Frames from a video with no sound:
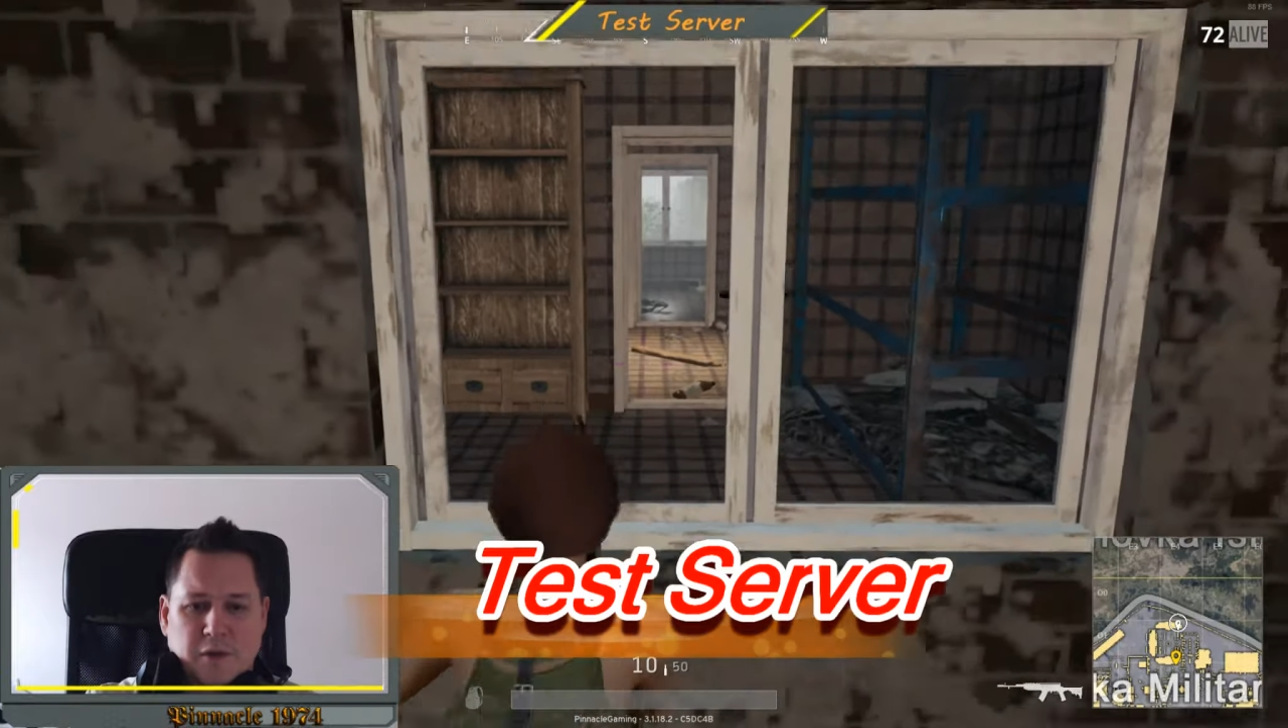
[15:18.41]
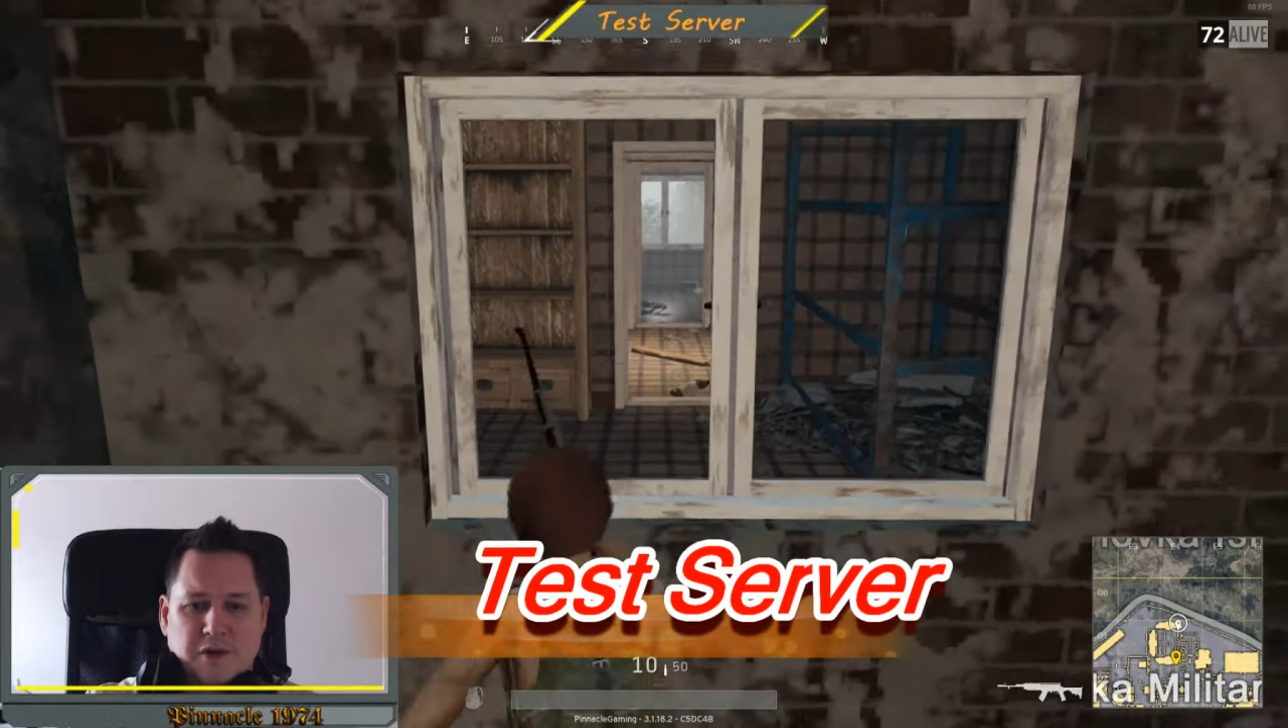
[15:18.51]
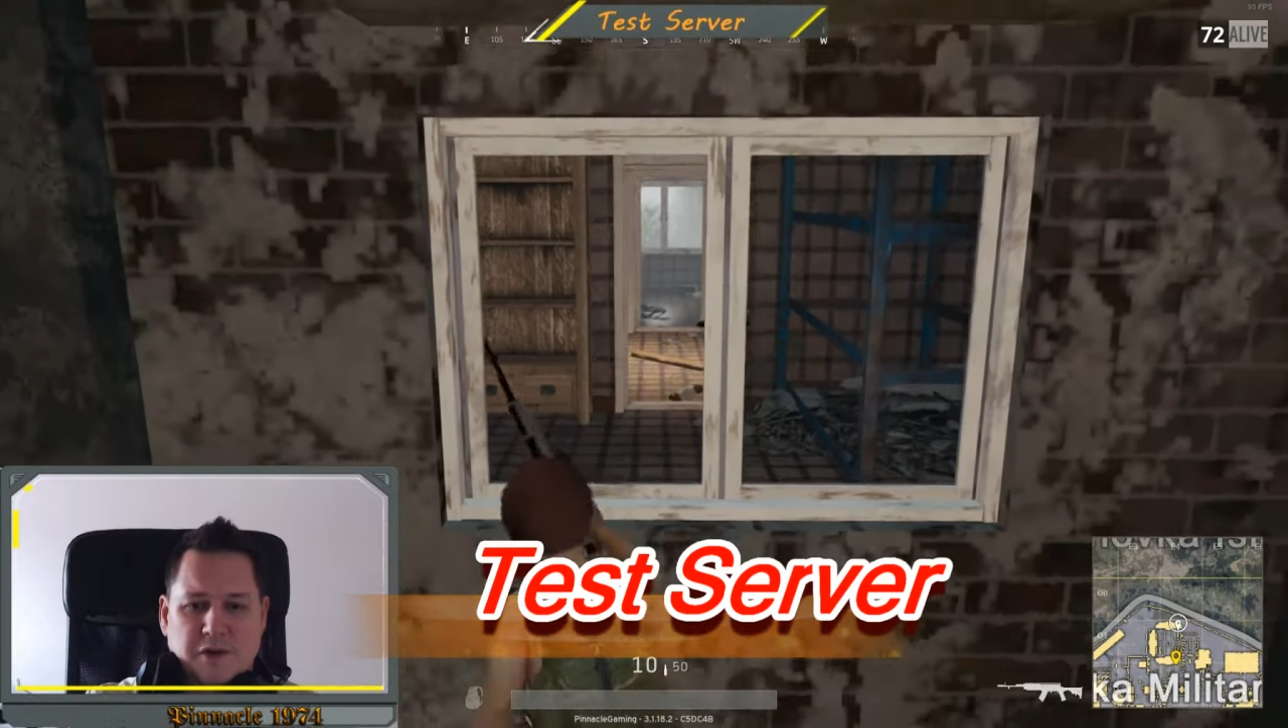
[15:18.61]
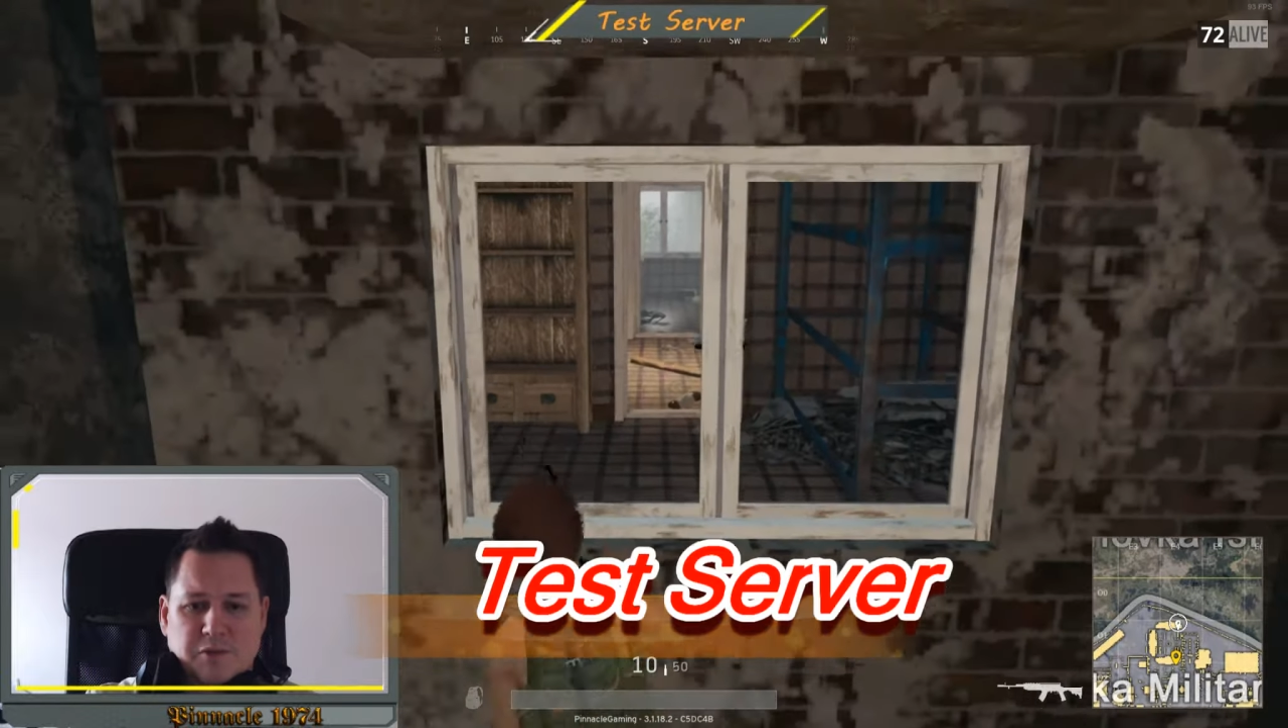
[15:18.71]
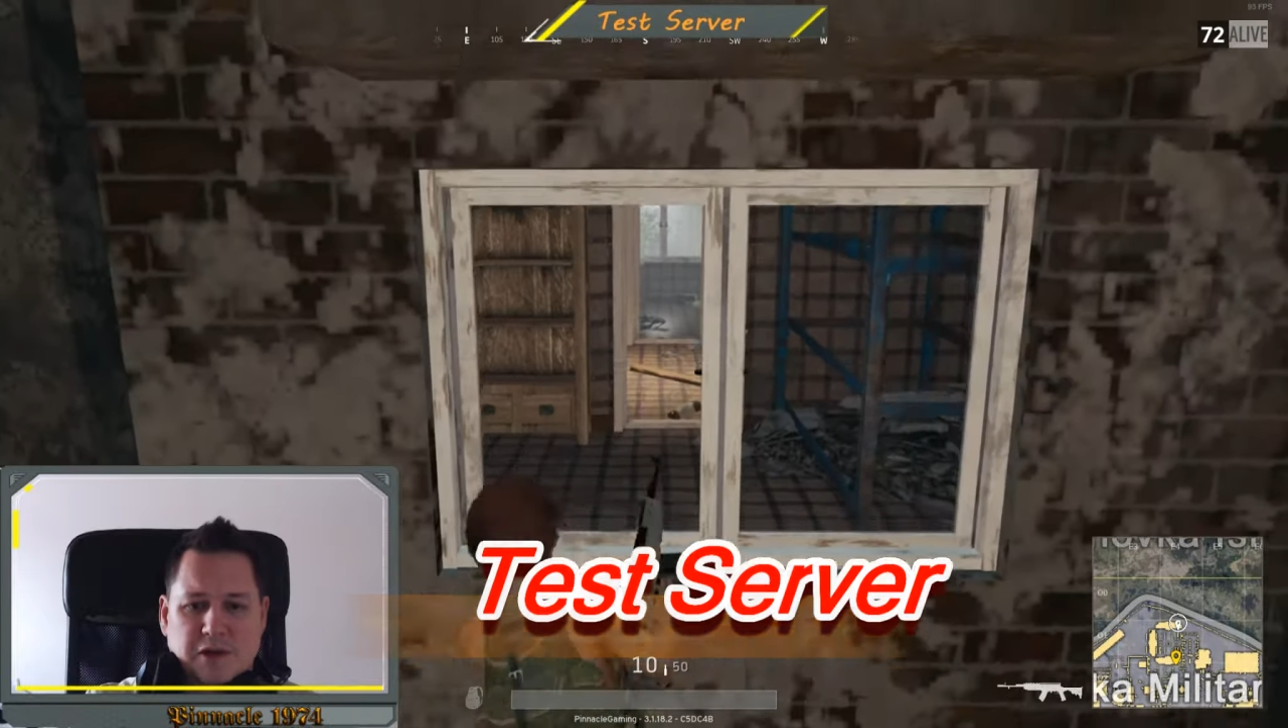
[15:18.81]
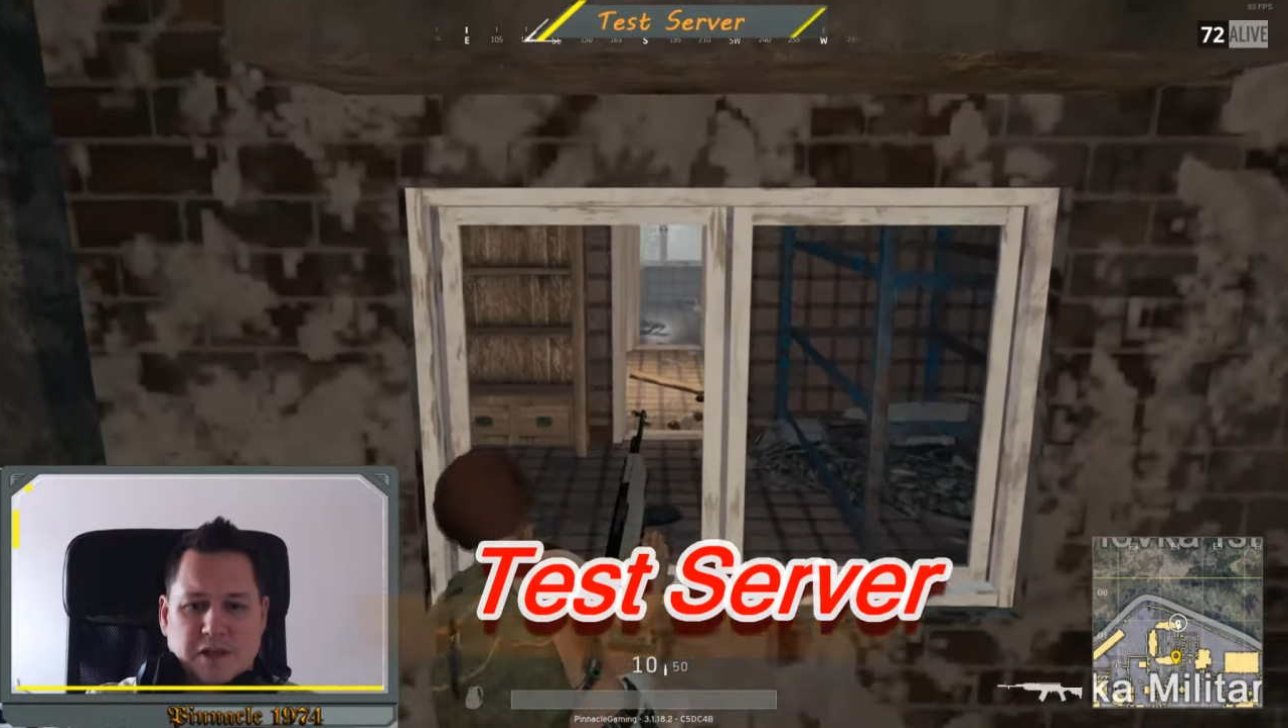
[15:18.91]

we just press